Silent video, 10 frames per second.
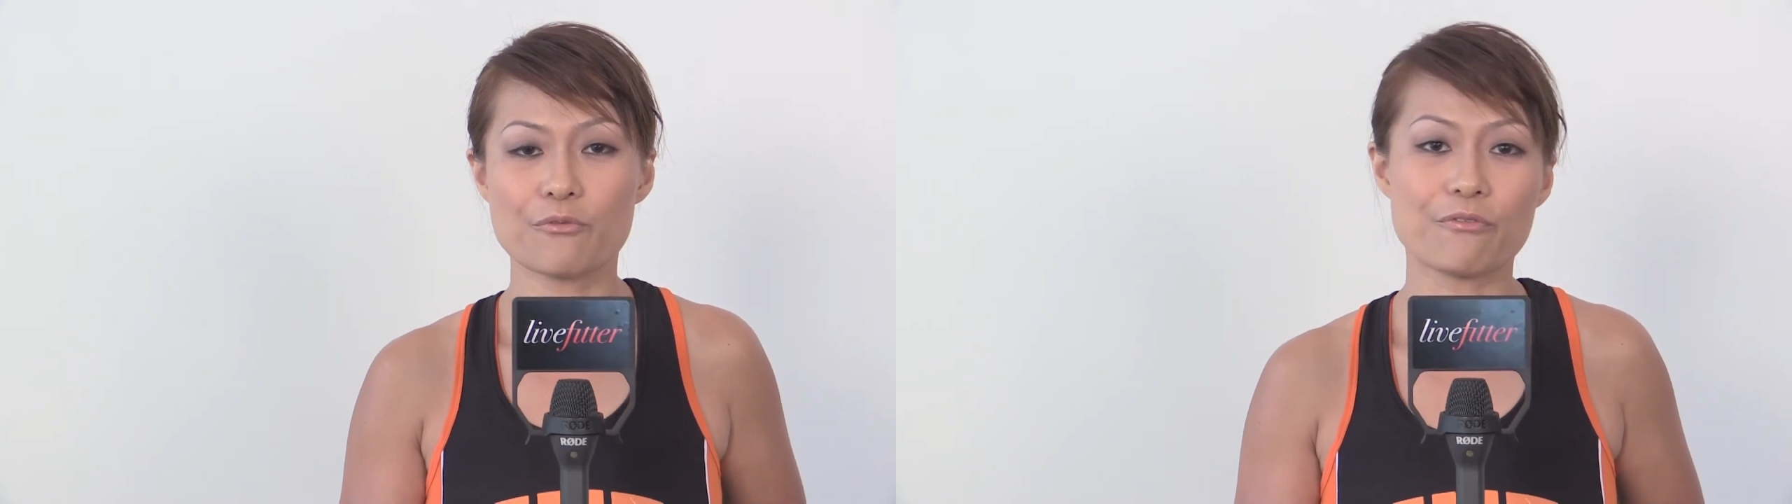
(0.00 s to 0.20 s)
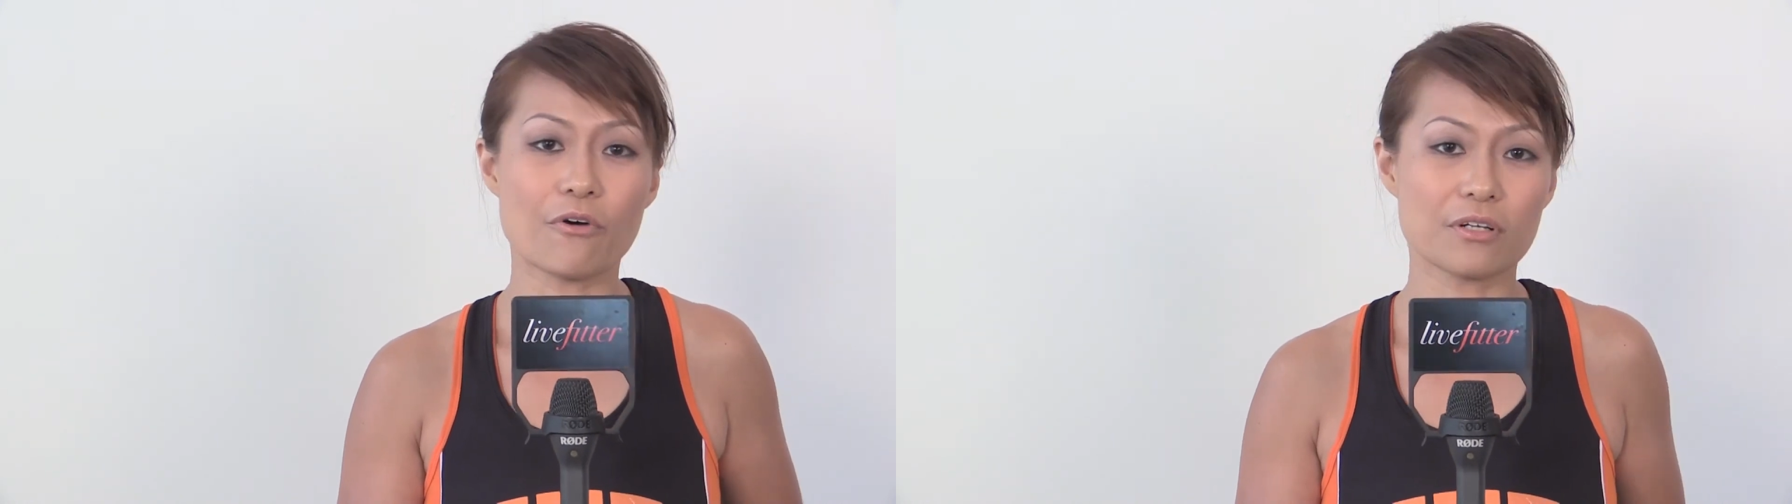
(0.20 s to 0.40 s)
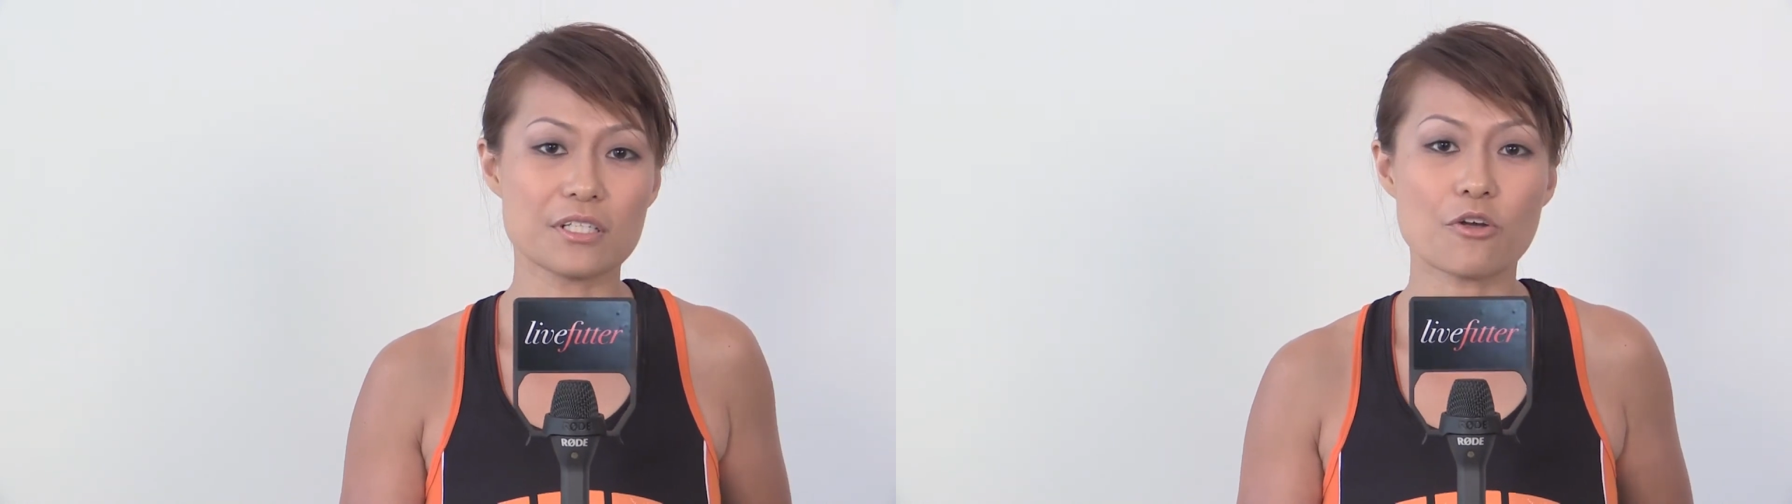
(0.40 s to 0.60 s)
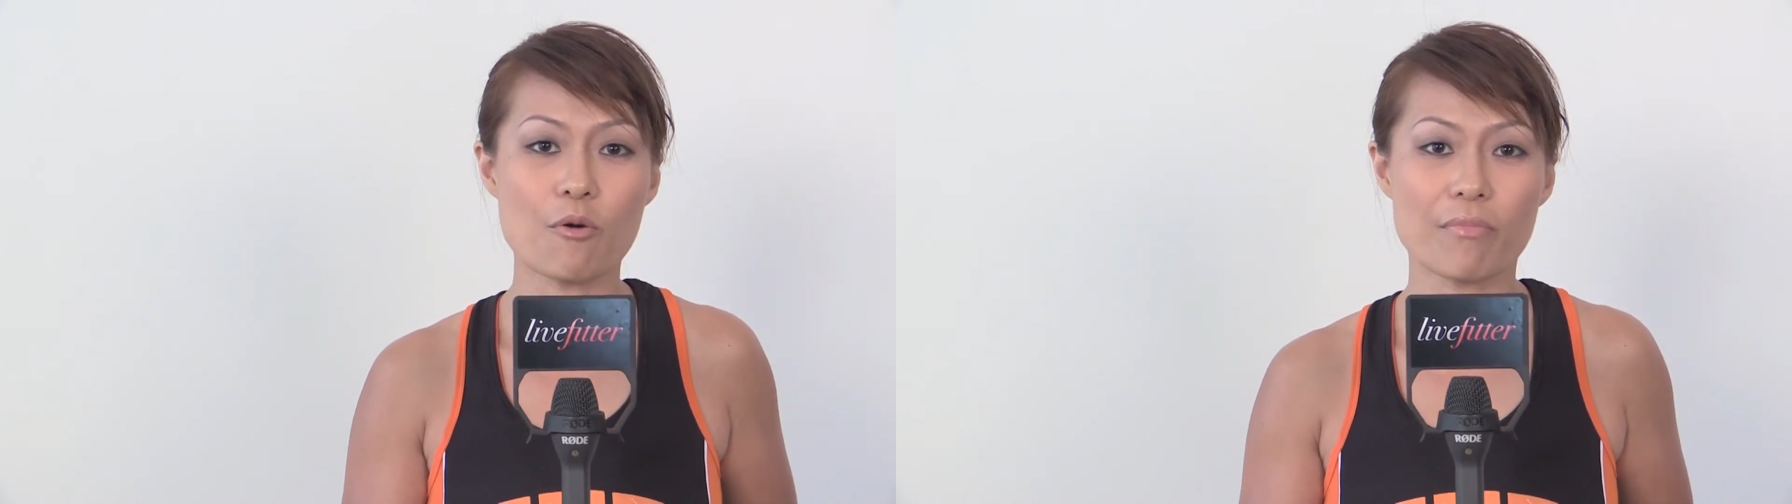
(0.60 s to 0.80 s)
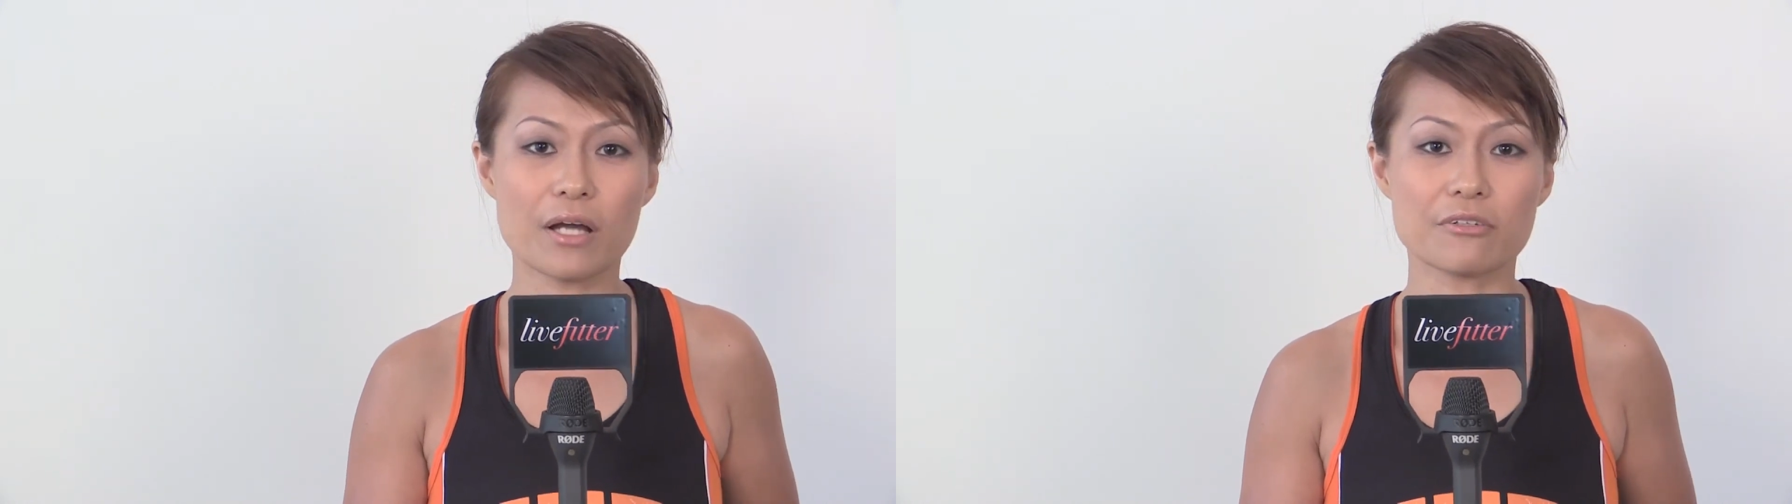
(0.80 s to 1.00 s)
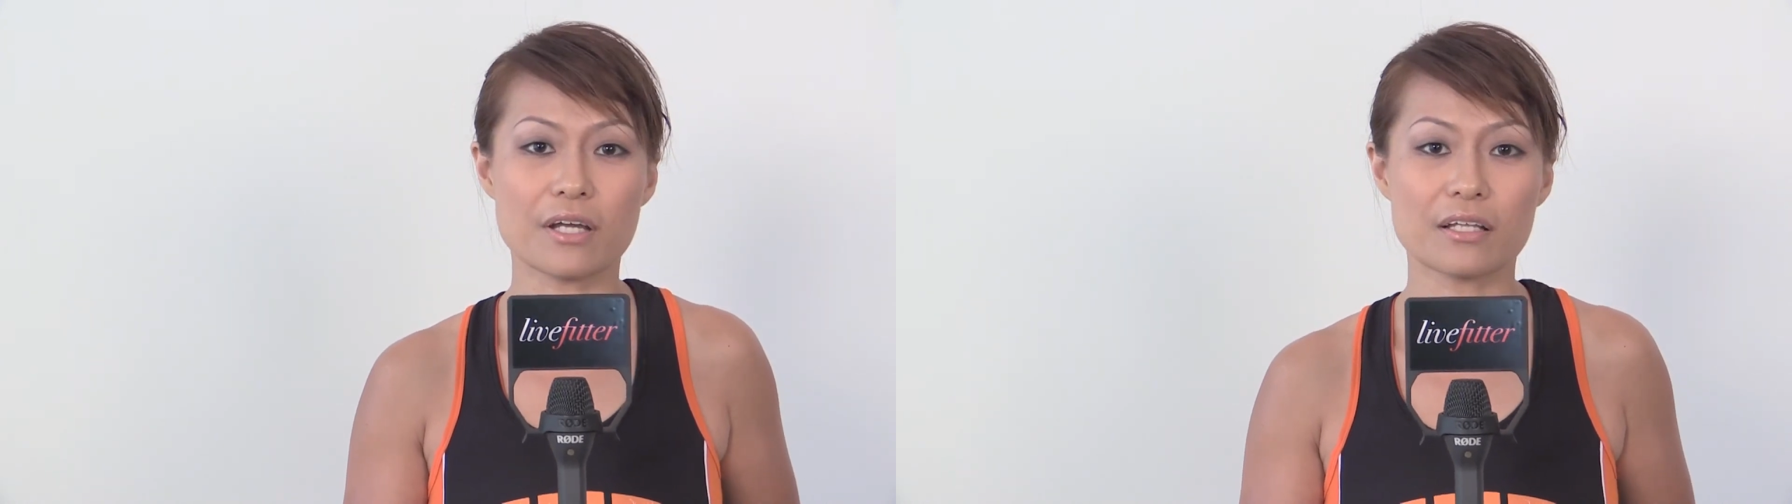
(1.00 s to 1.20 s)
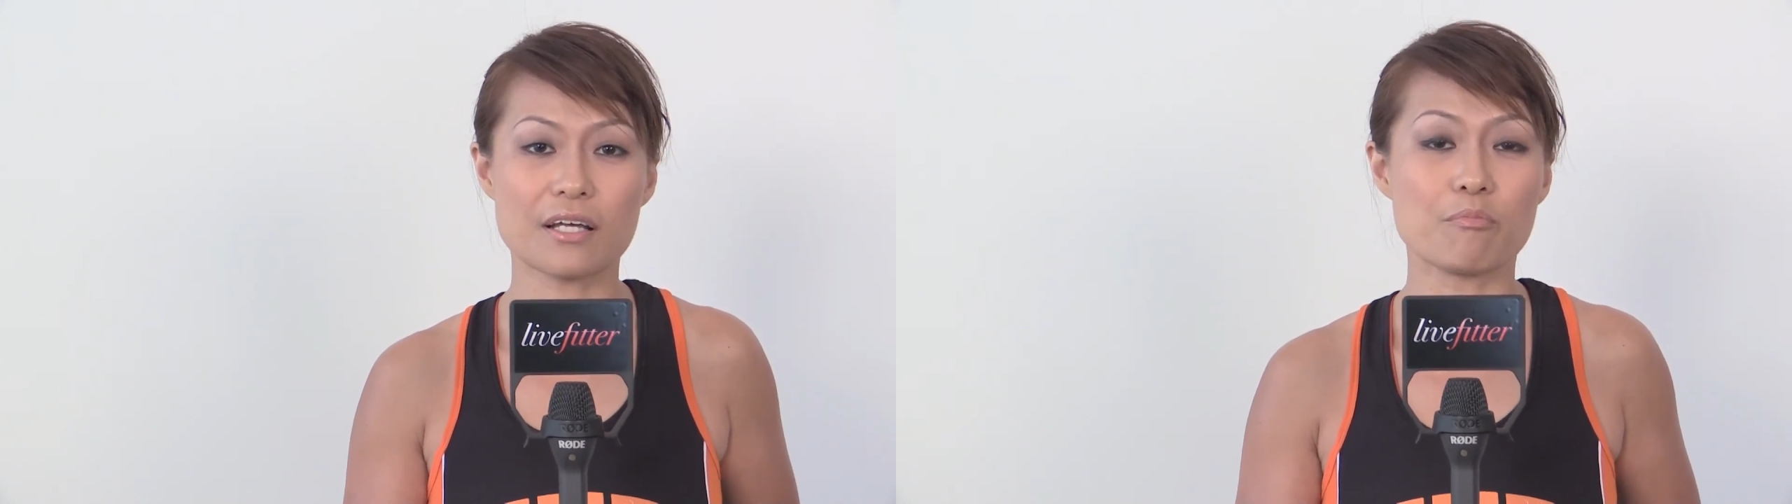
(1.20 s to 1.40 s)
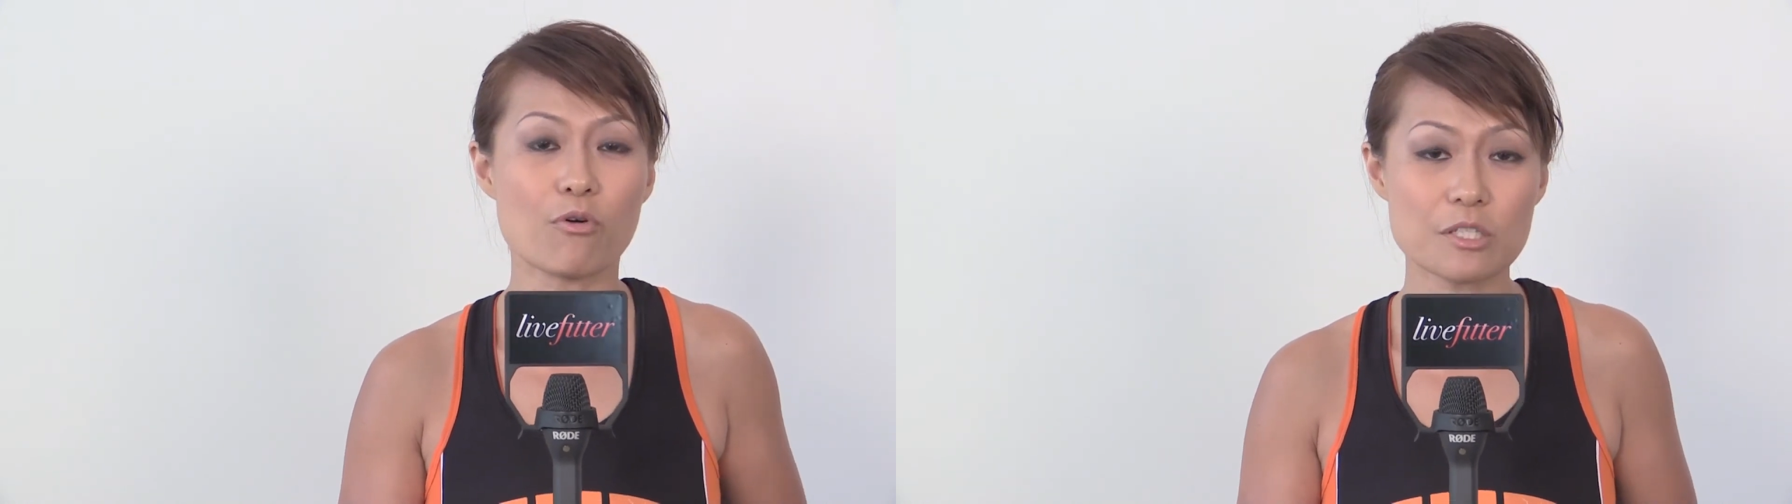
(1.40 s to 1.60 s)
With all this combined together,
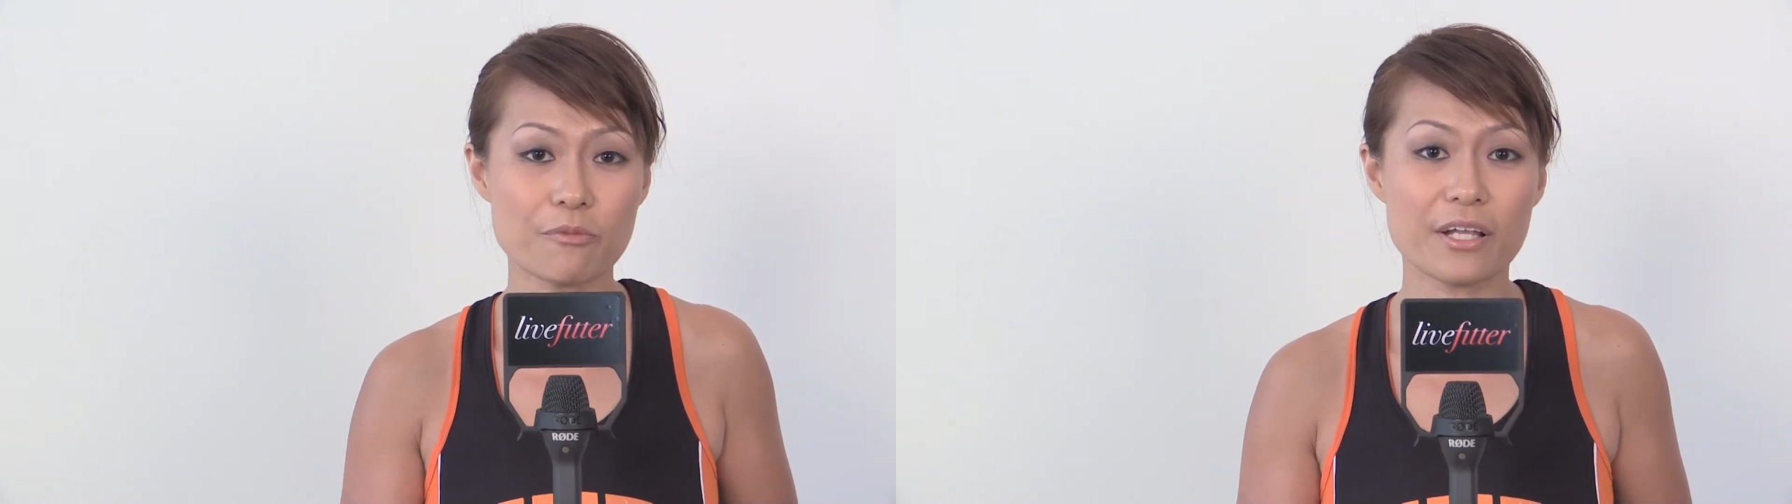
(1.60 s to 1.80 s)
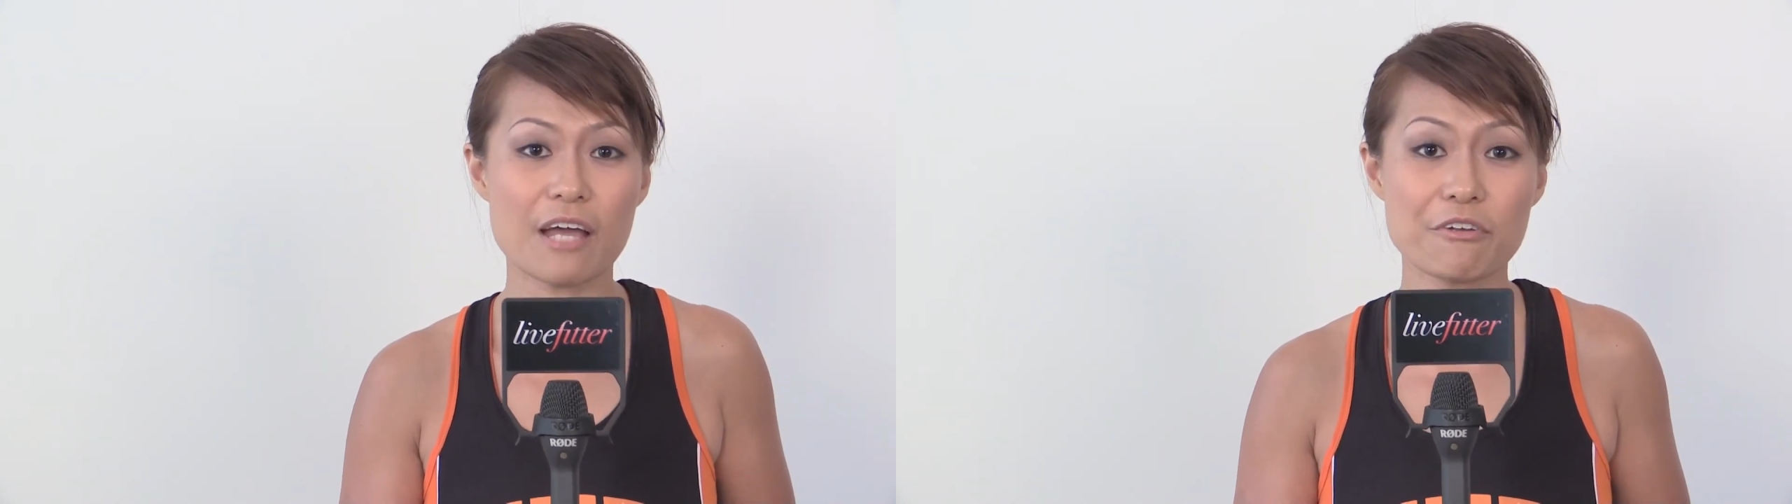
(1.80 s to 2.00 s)
and most importantly,